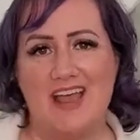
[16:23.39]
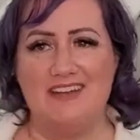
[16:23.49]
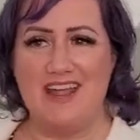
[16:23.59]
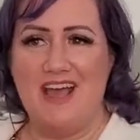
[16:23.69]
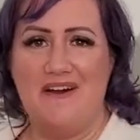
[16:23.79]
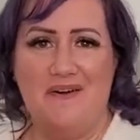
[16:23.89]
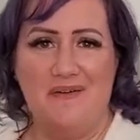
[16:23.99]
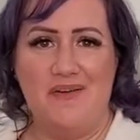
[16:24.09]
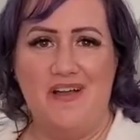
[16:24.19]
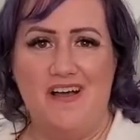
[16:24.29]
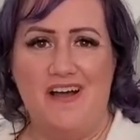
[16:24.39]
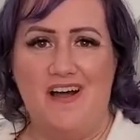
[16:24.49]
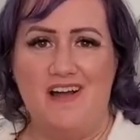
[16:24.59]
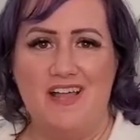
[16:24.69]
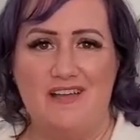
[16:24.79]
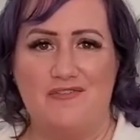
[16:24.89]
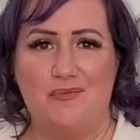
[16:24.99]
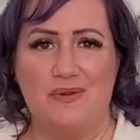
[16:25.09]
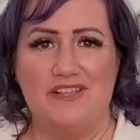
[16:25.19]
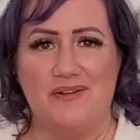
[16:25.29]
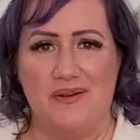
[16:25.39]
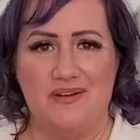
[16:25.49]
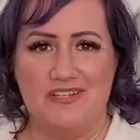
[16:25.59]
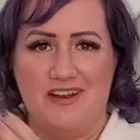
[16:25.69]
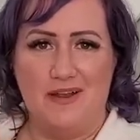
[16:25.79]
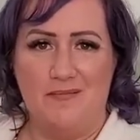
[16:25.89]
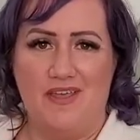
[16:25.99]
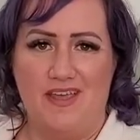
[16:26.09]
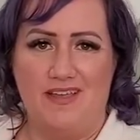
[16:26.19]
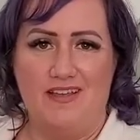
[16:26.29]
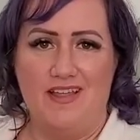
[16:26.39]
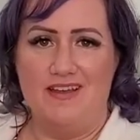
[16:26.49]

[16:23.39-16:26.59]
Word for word: and now I have relearned, and I'm like,